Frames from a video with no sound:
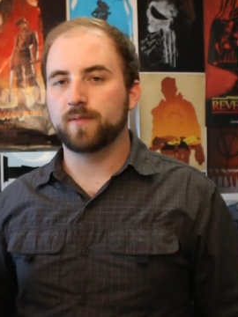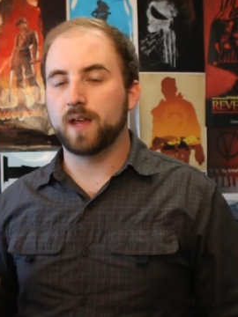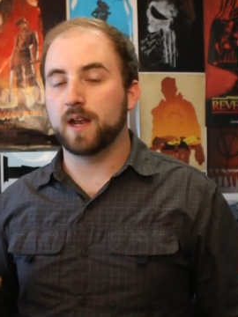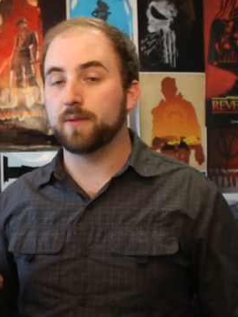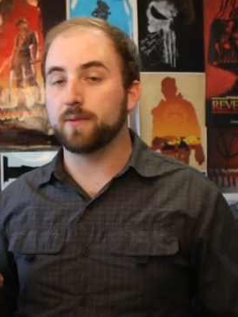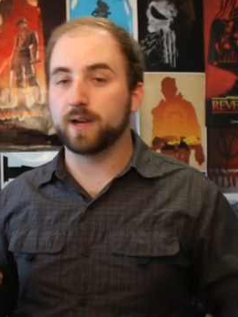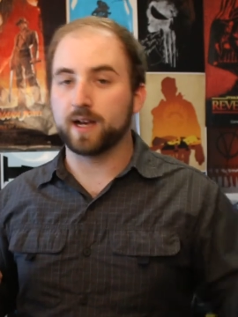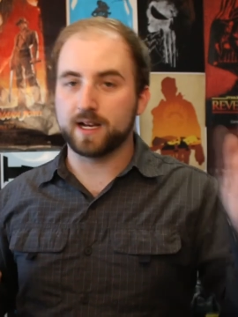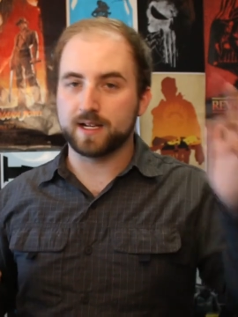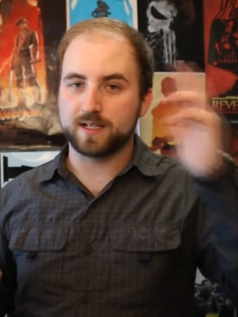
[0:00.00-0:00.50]

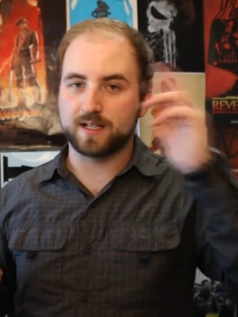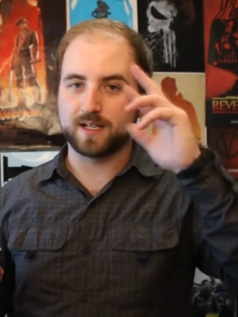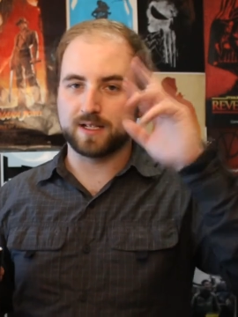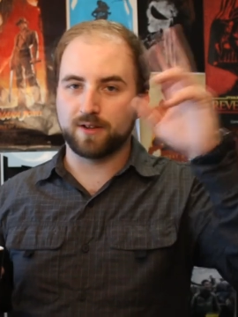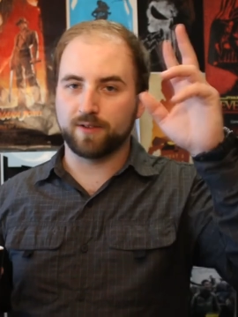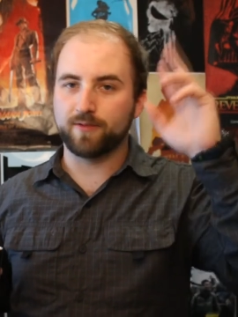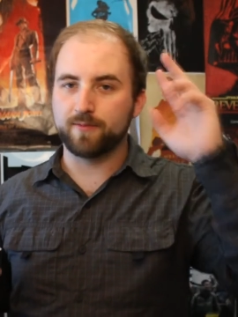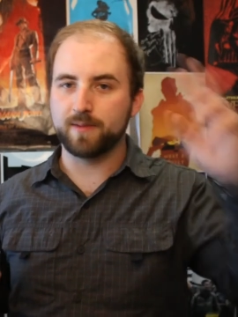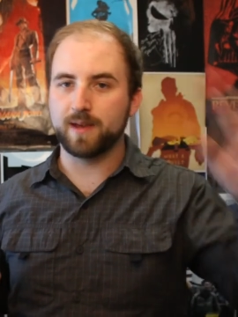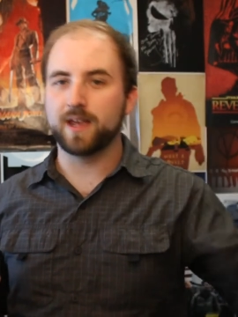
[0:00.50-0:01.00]
Anyway, guys,
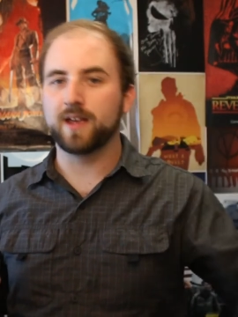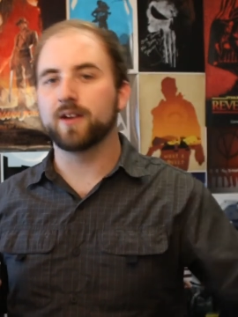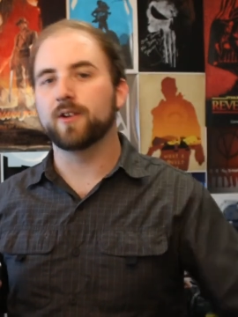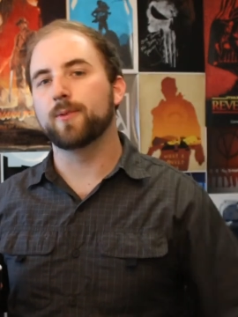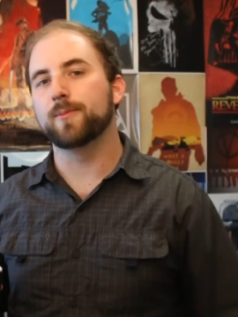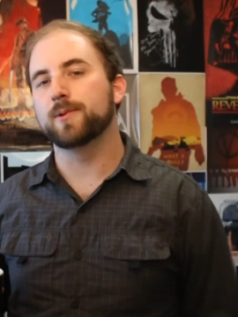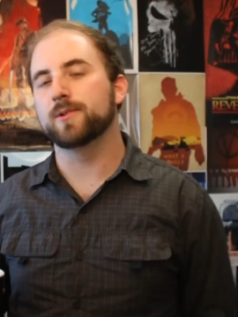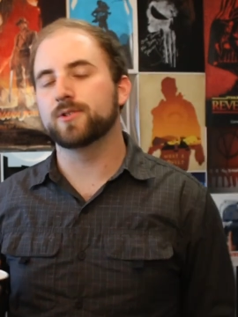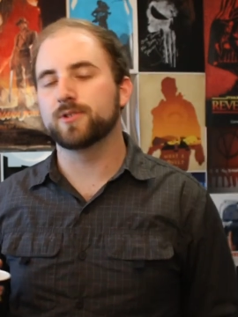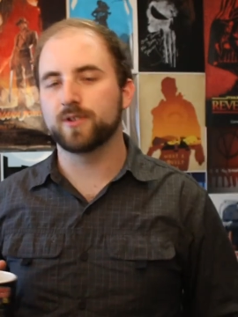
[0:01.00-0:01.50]
that's all for me.
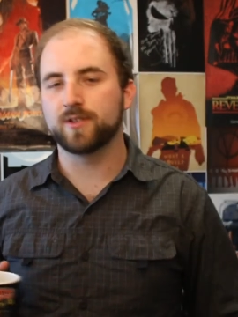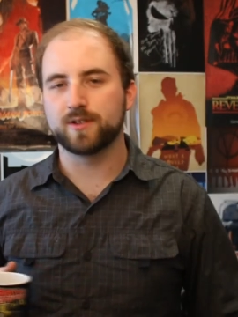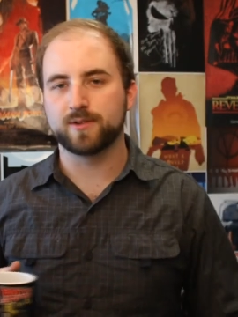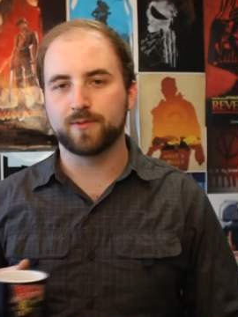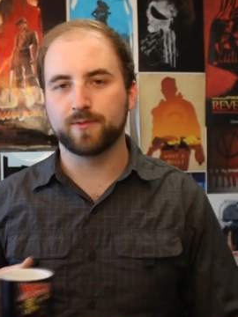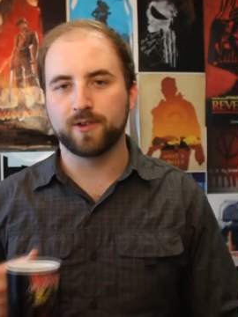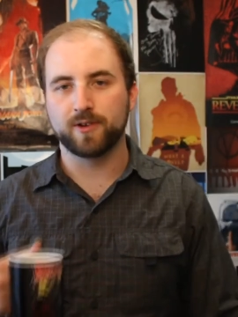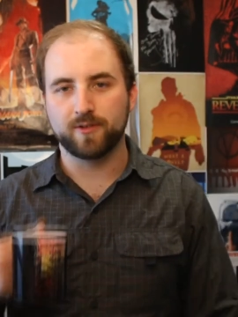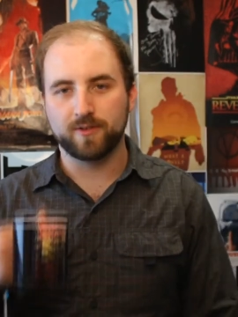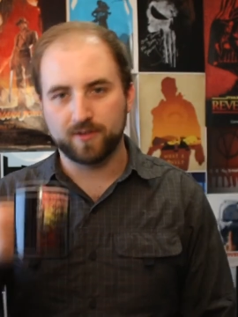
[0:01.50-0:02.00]
Hope you enjoyed
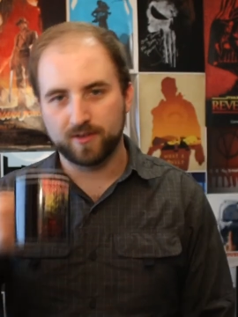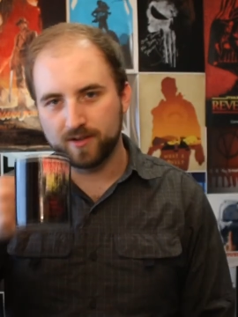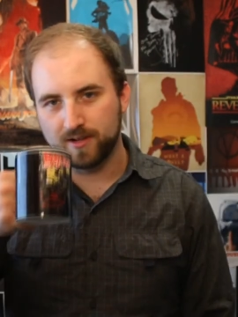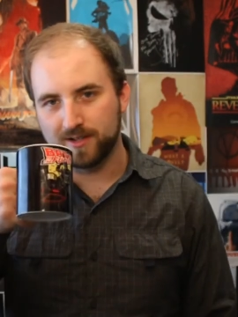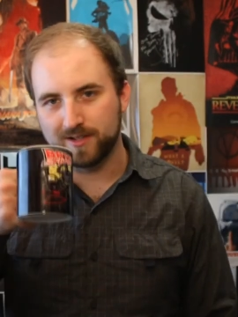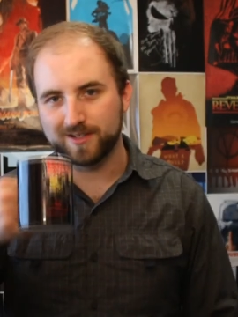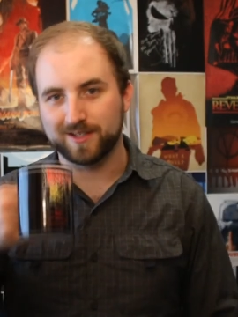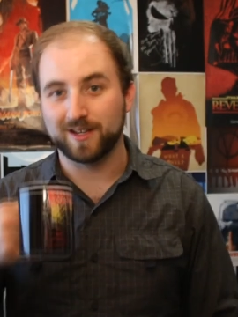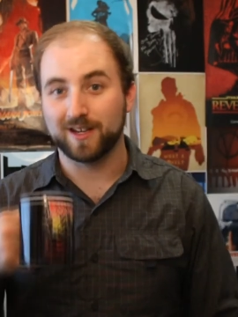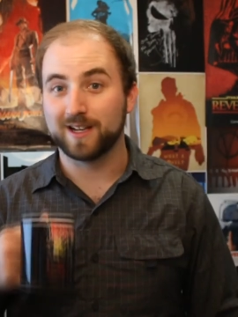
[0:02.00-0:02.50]
this review.
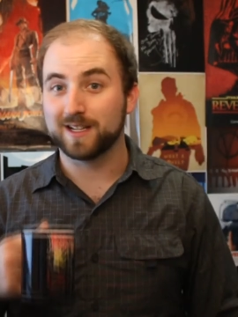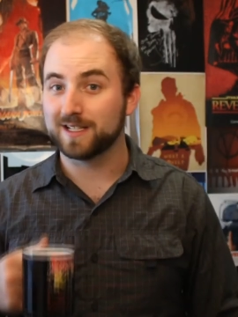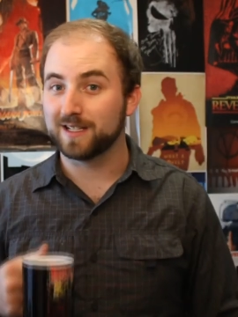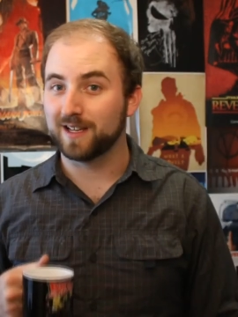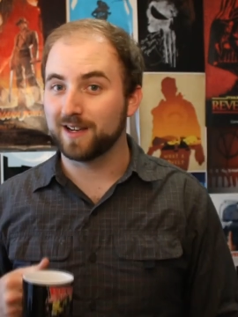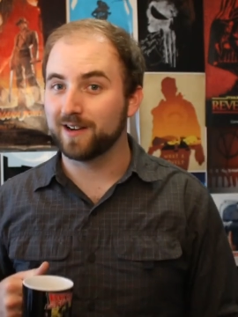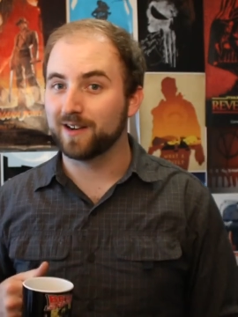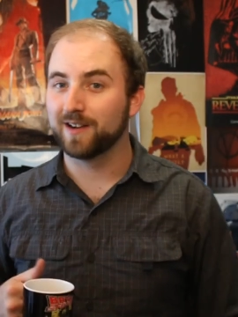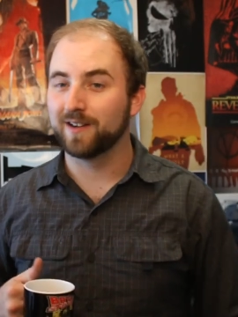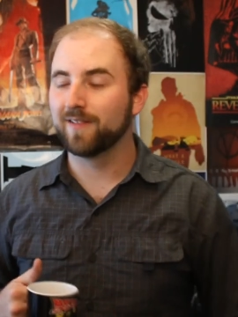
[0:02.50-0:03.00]
See you guys
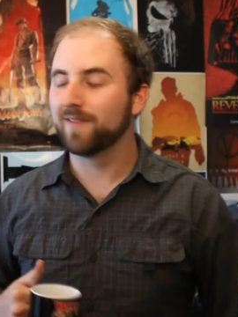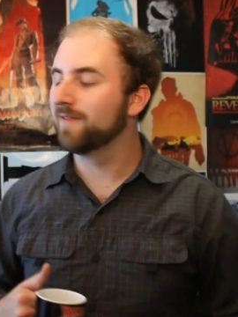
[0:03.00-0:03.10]
later.